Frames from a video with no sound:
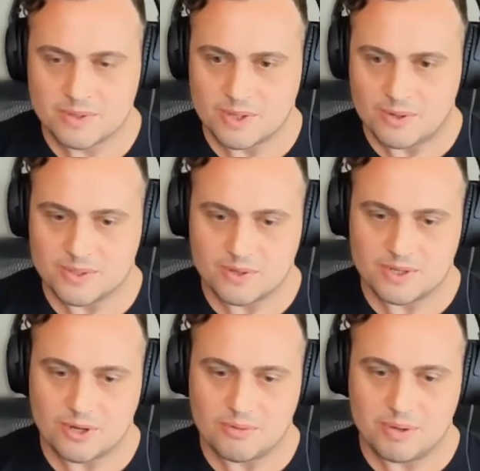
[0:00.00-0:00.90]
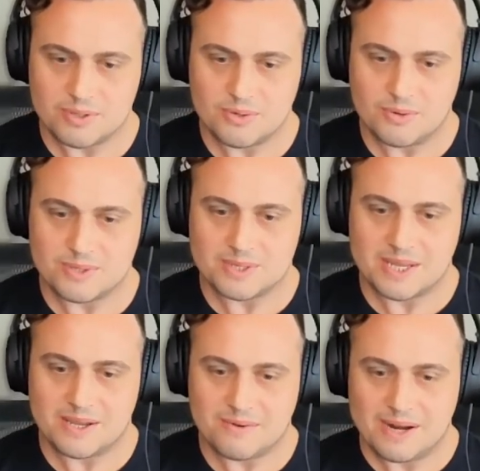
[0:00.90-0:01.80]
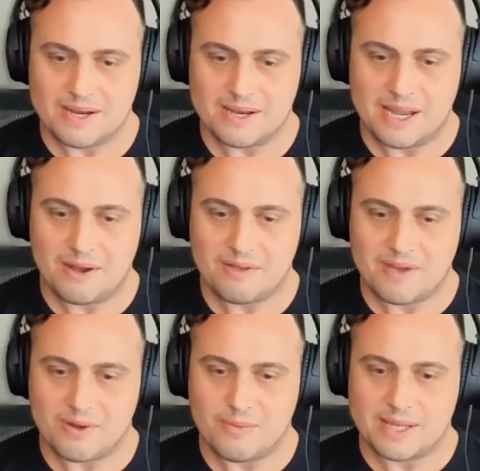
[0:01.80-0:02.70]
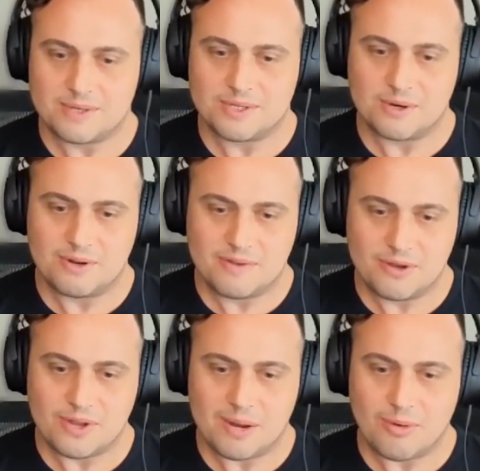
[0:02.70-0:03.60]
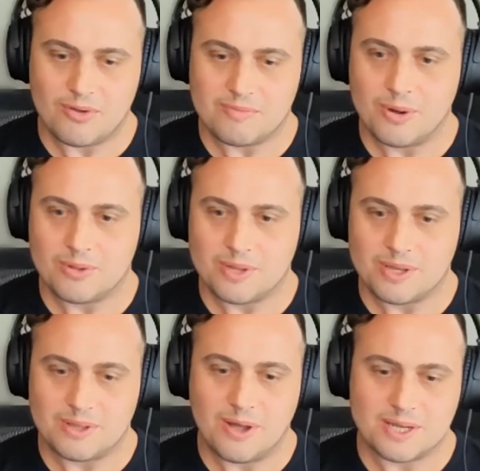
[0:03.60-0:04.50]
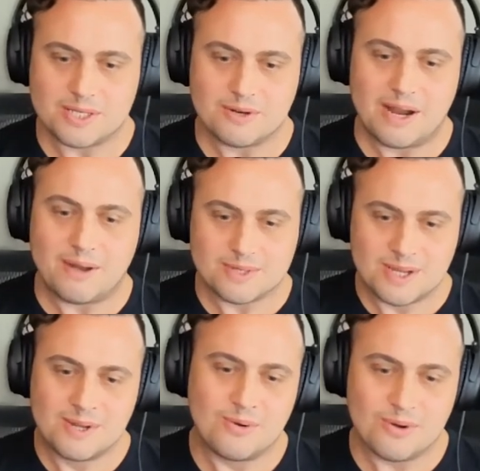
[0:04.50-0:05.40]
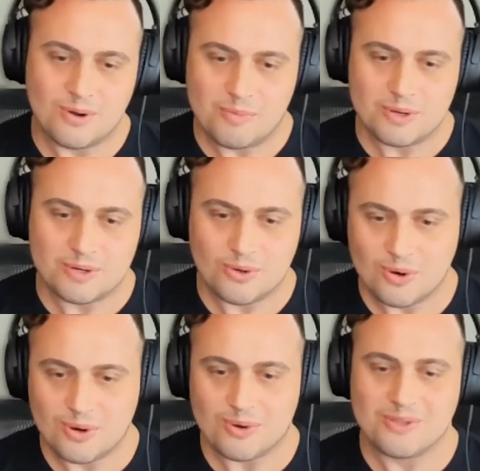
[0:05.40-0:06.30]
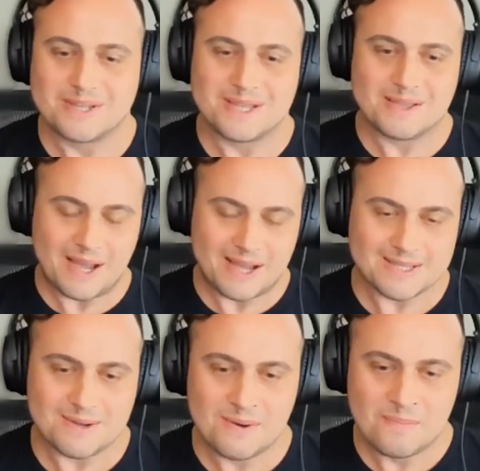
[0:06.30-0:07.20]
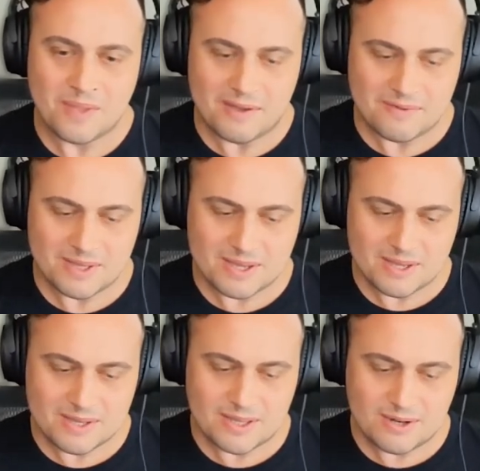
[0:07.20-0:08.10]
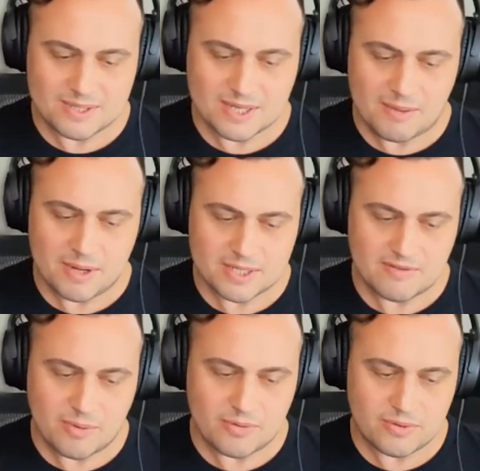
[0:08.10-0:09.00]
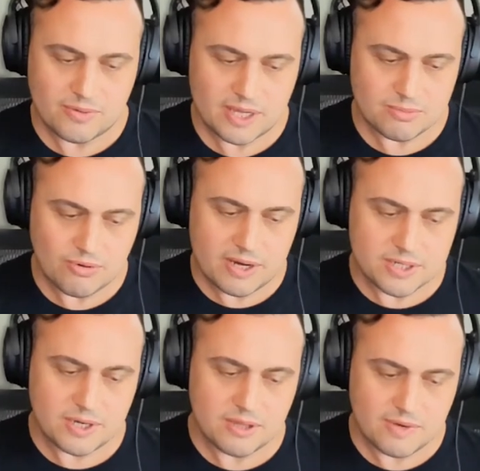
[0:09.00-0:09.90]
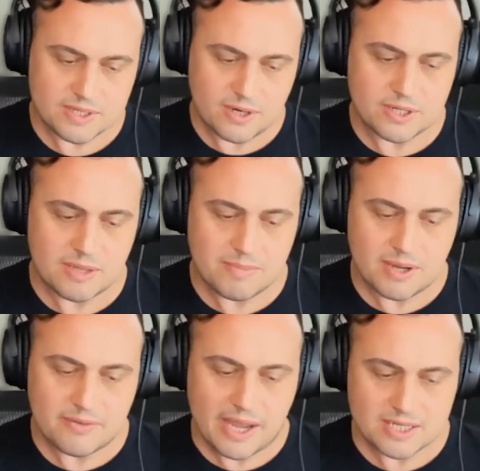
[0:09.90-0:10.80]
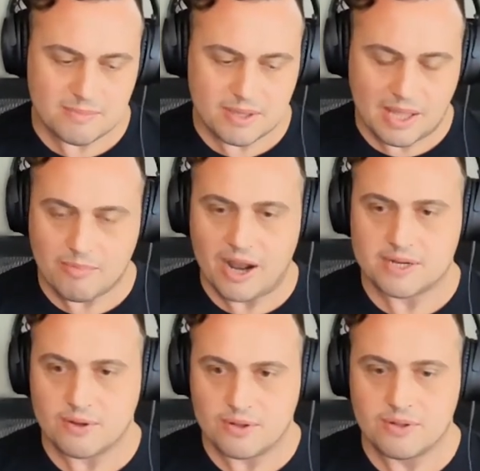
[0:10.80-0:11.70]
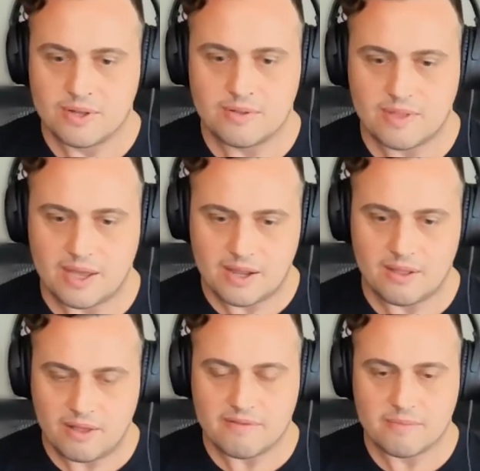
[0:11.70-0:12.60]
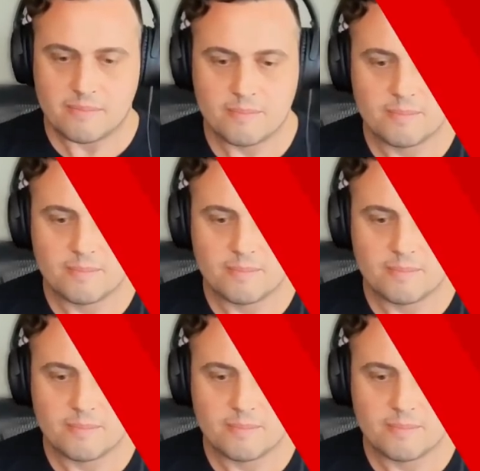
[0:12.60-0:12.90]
So it's also good to go build tools mm-hmm. to say, great, now I've got a way to turn your video camera on remotely and log into your house or open your door or things like that. So I feel like, you know, it's a combination of both doing the exploration and the research and then being able to actually make that practical that I love.